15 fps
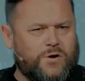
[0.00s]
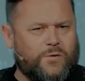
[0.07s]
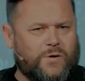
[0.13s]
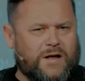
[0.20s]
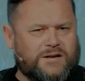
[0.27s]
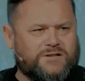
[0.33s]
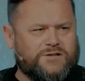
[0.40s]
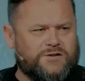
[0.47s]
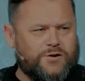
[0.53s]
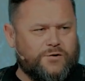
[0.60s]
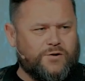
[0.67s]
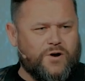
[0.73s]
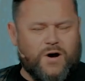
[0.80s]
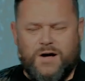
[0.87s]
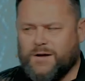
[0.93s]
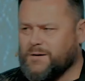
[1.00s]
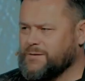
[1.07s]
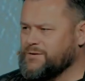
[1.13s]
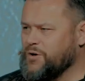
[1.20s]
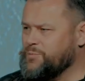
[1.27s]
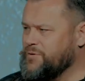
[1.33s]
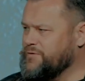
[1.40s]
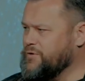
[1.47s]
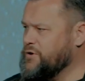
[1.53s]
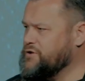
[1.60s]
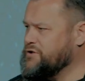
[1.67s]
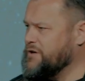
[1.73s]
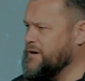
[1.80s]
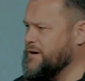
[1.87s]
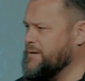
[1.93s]
no lust, no guile, no
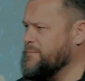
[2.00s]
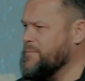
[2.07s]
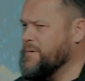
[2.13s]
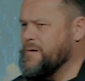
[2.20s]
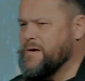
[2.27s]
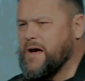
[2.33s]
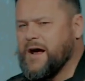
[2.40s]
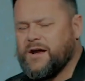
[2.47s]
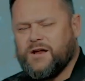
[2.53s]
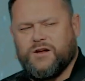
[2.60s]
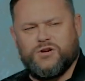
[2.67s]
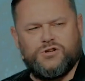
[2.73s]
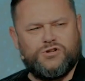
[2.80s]
perversion in him. And he